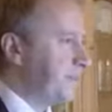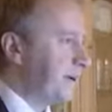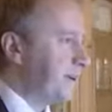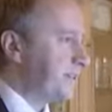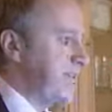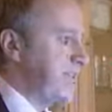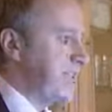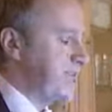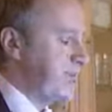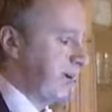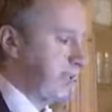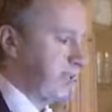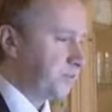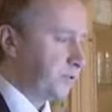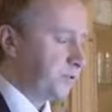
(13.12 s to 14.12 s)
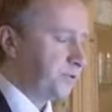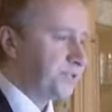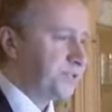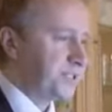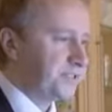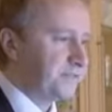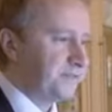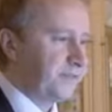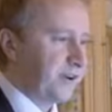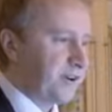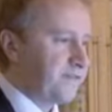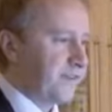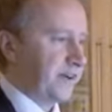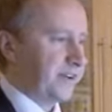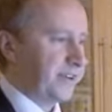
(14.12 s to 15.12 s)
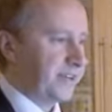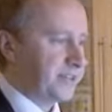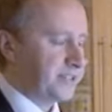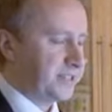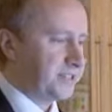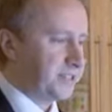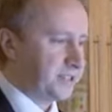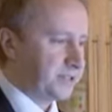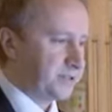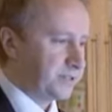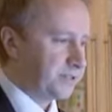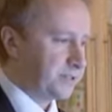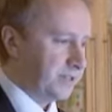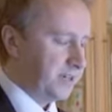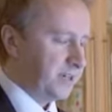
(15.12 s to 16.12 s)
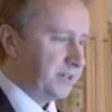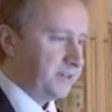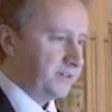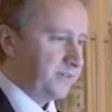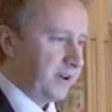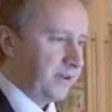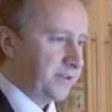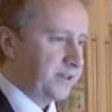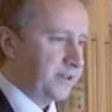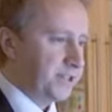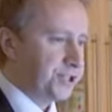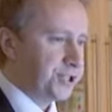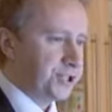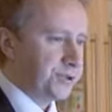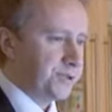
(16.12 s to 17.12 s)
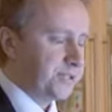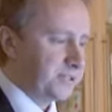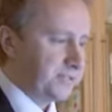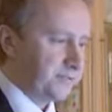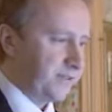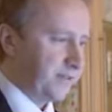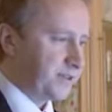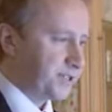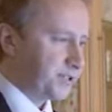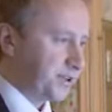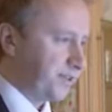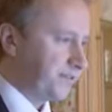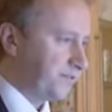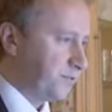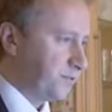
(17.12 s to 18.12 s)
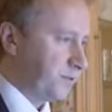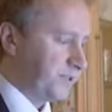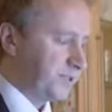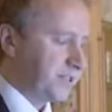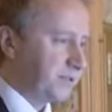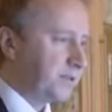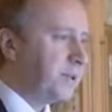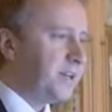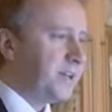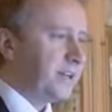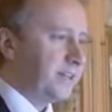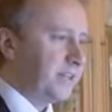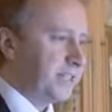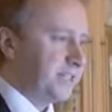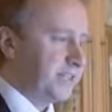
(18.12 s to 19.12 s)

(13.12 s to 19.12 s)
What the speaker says: about 6partswater is it's very, very easy to use, very intuitive, very straightforward. So let's